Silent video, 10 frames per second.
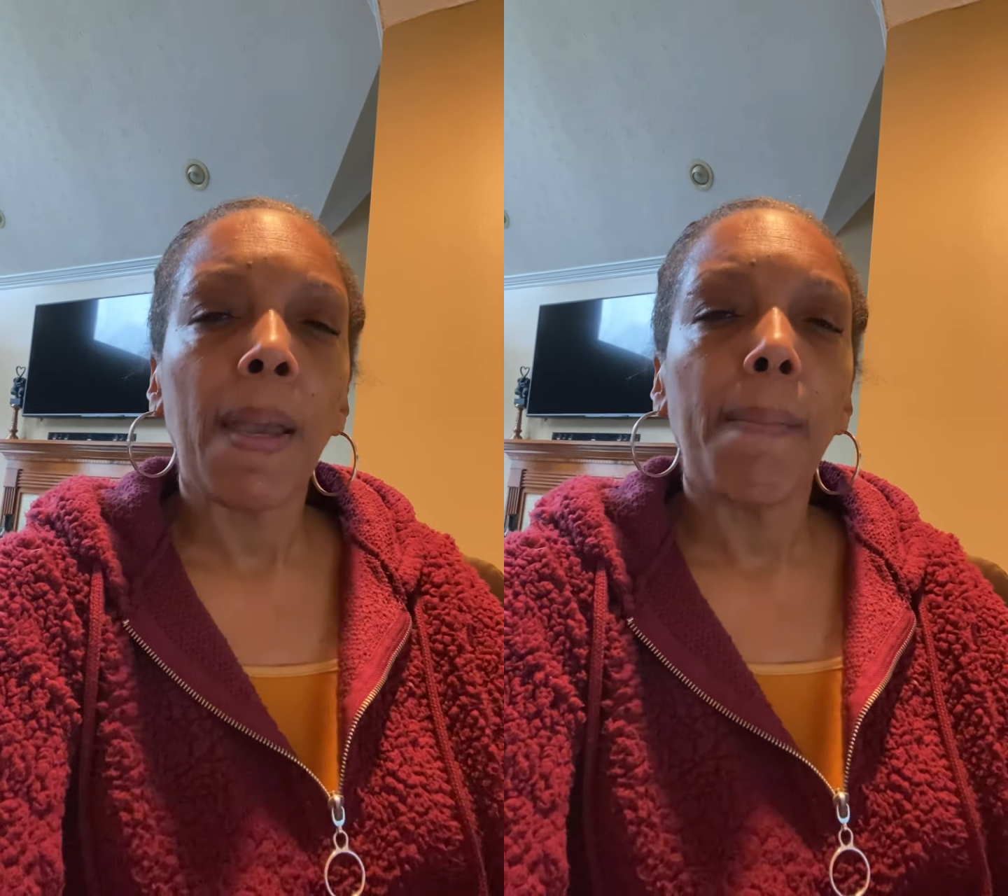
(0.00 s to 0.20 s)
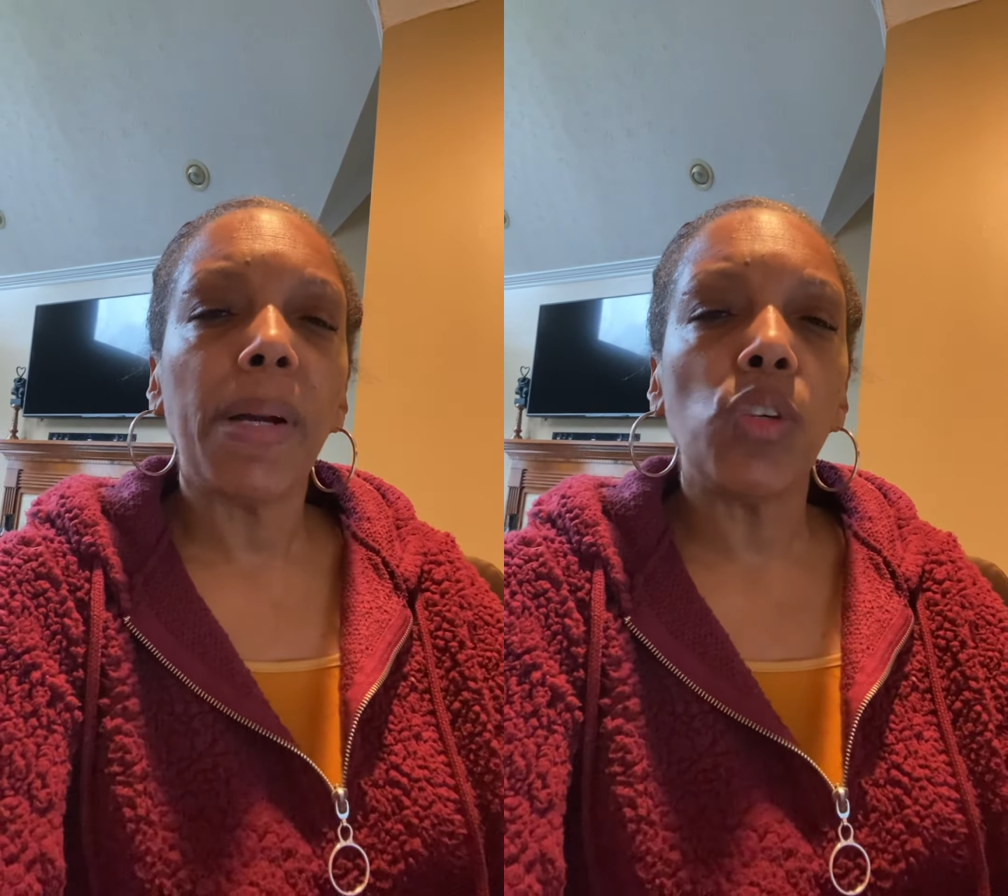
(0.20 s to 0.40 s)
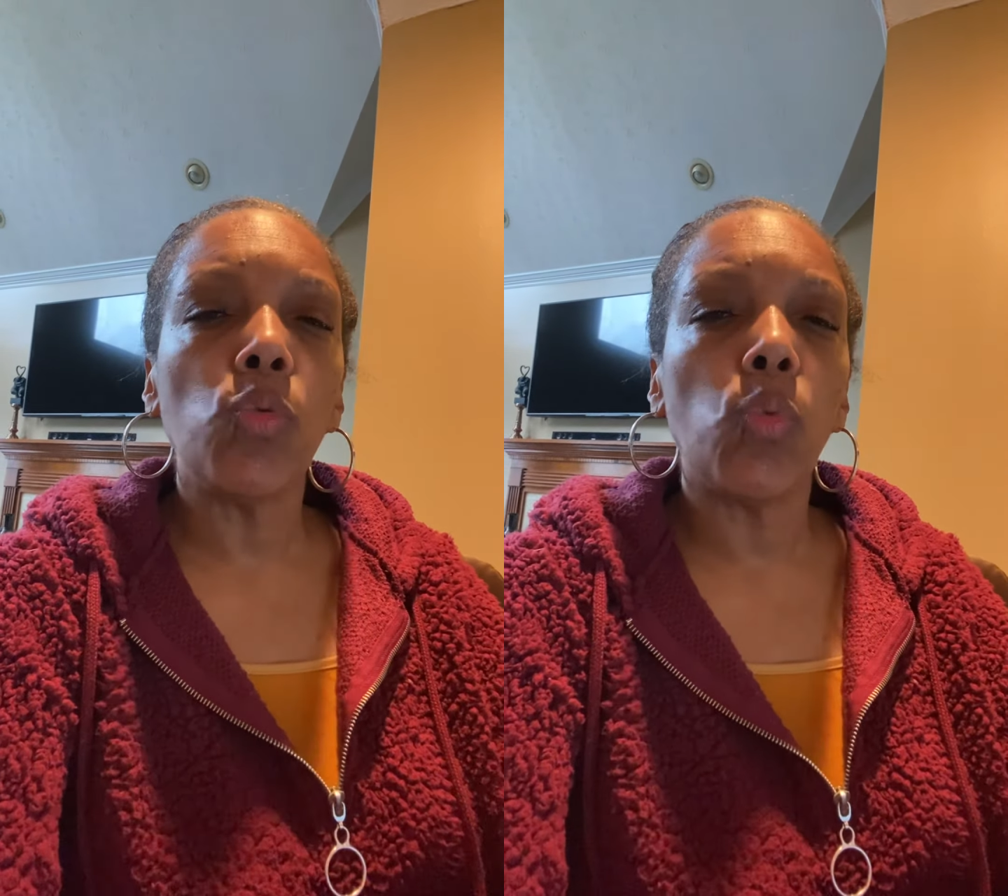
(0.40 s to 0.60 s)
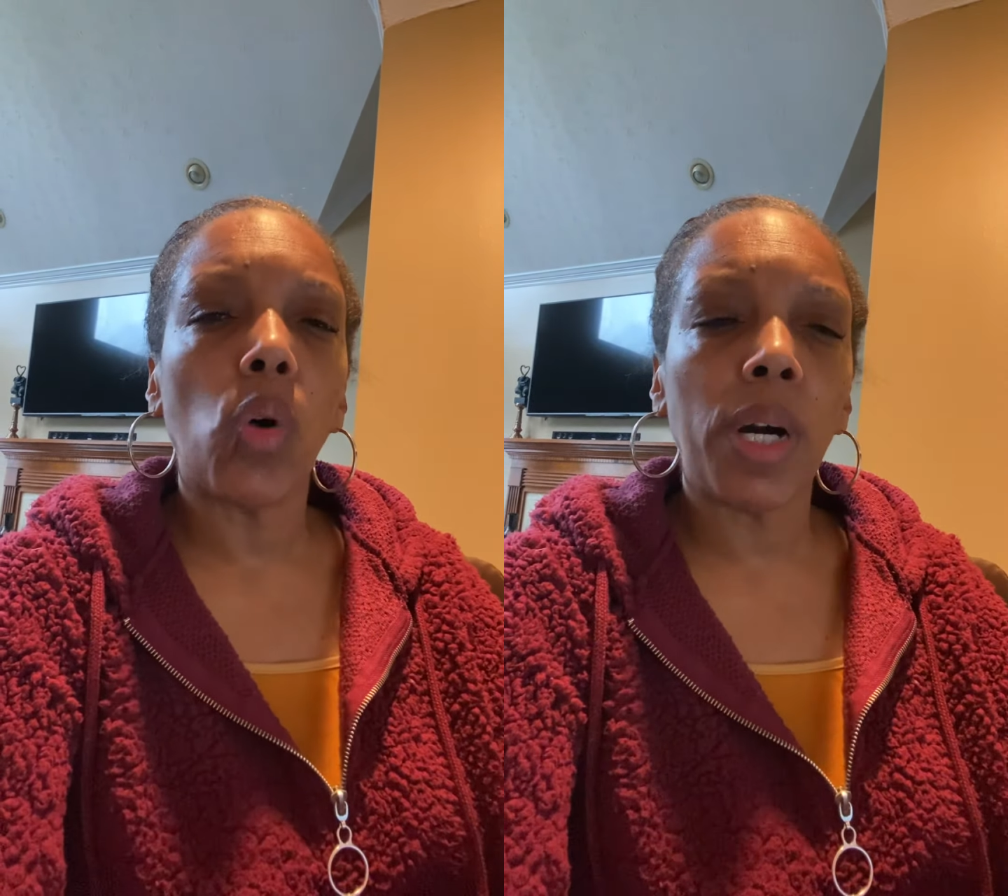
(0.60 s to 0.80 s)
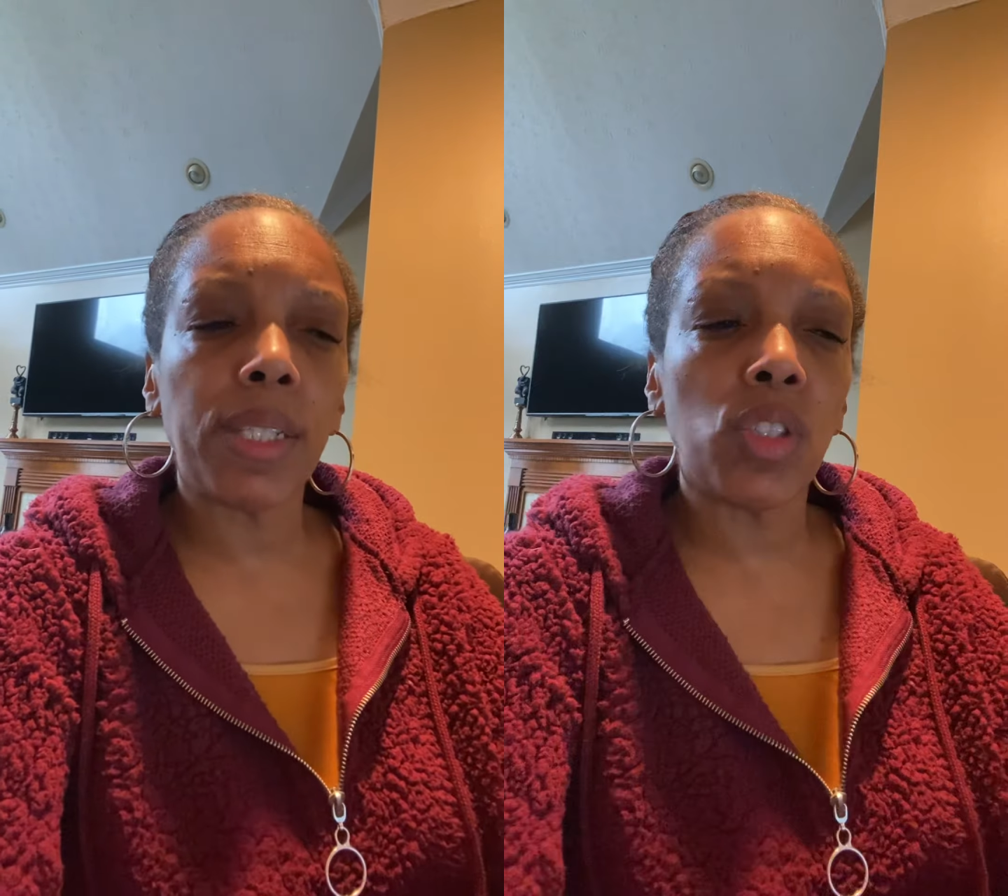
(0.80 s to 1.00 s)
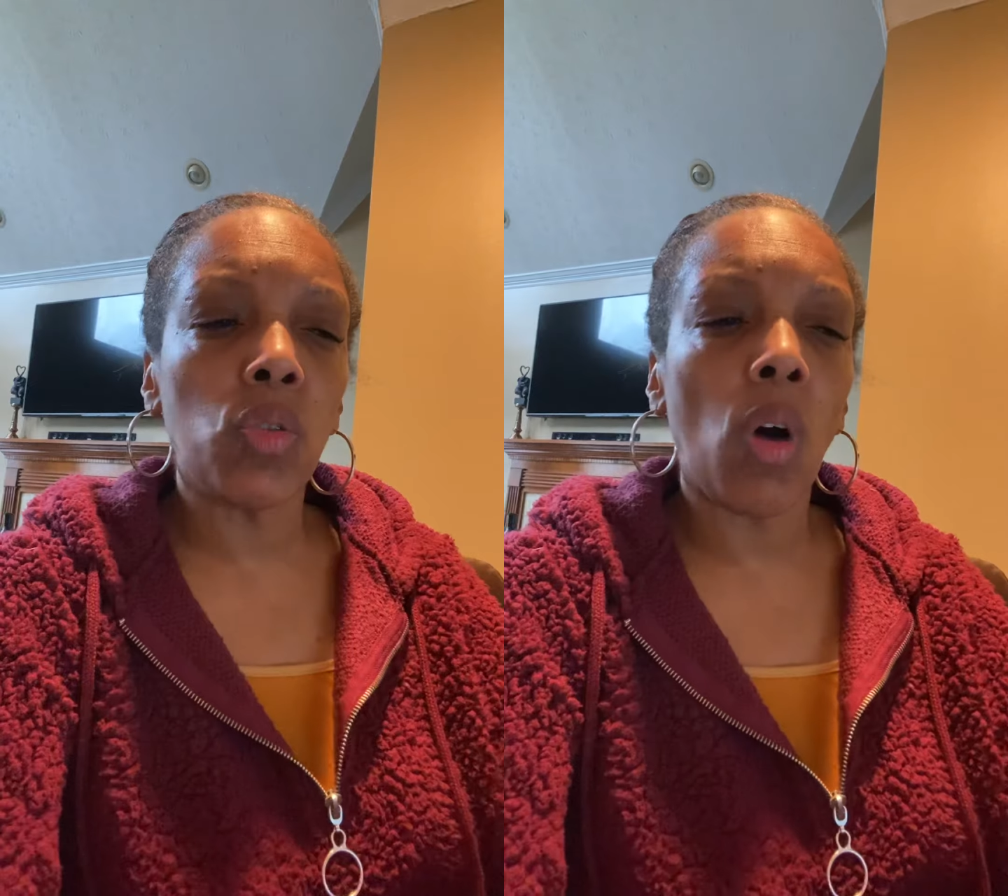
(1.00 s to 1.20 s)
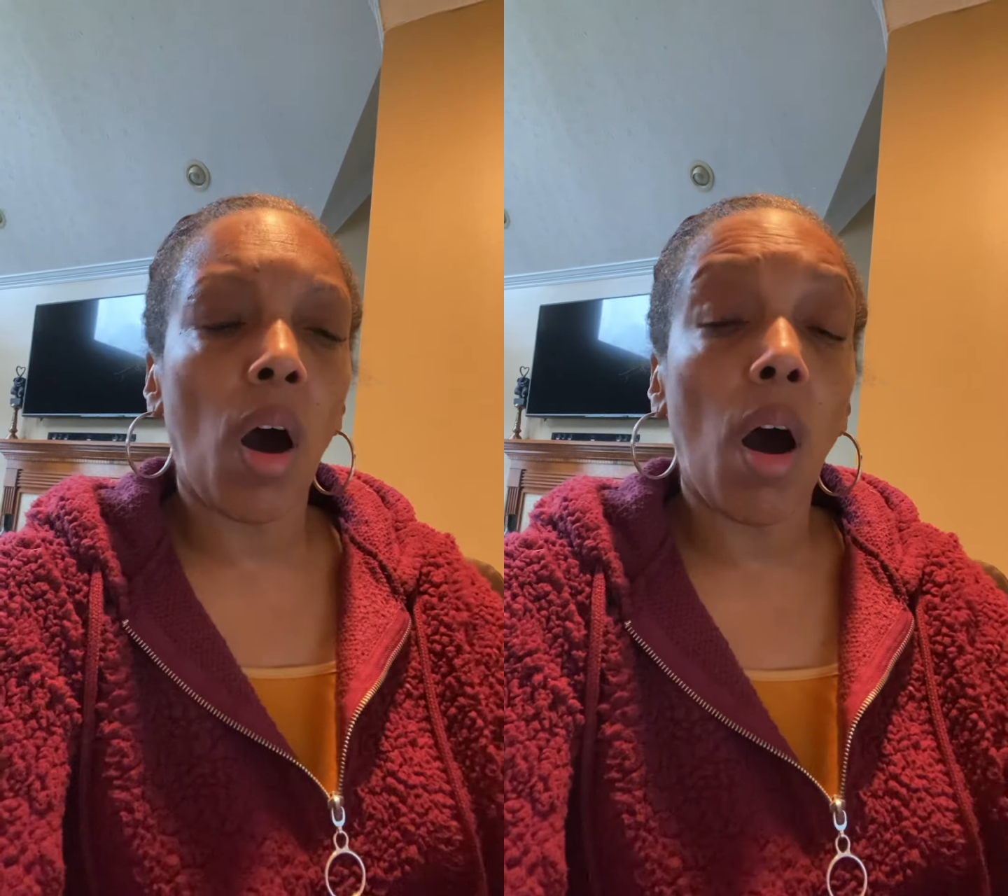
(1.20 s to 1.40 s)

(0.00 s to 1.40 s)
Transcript: But you want to